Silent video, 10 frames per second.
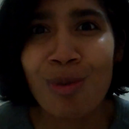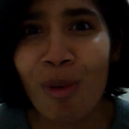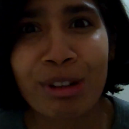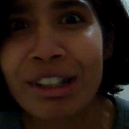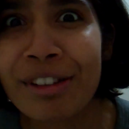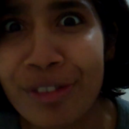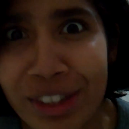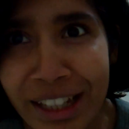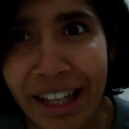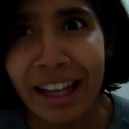what
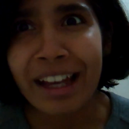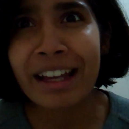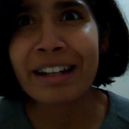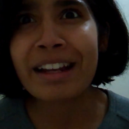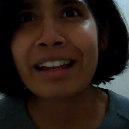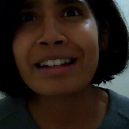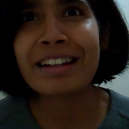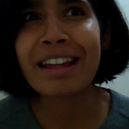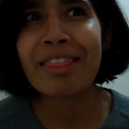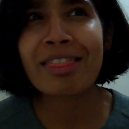ifs. And
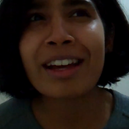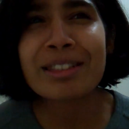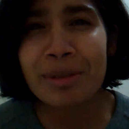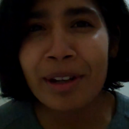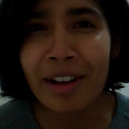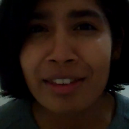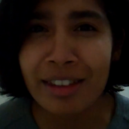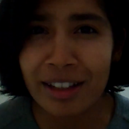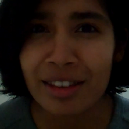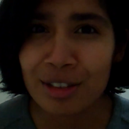that's where I
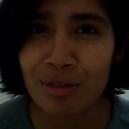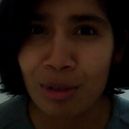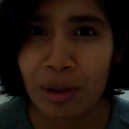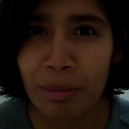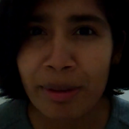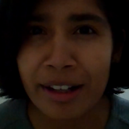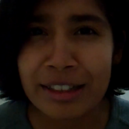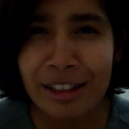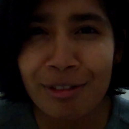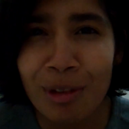think this rule
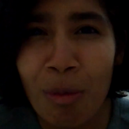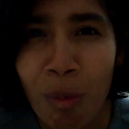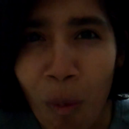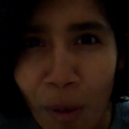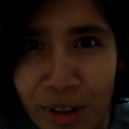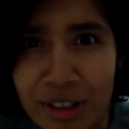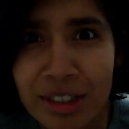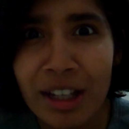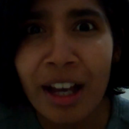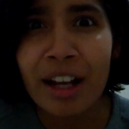applies. If you
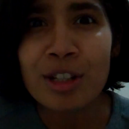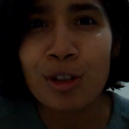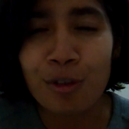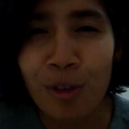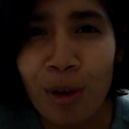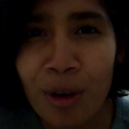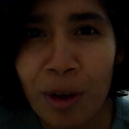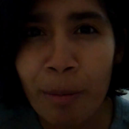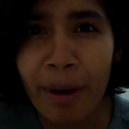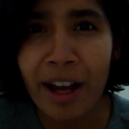want to follow
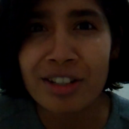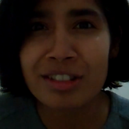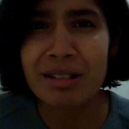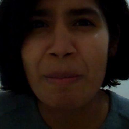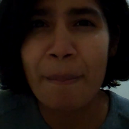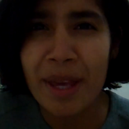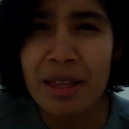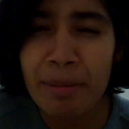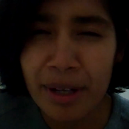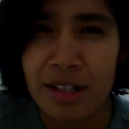your passion and be
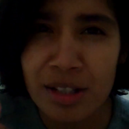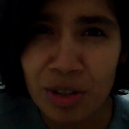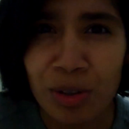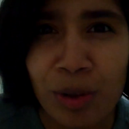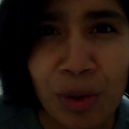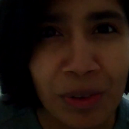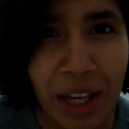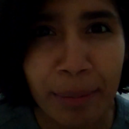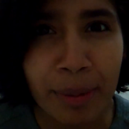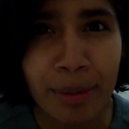the person you know you're
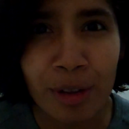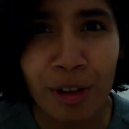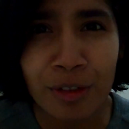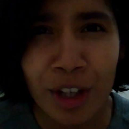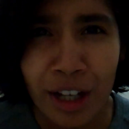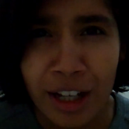capable of,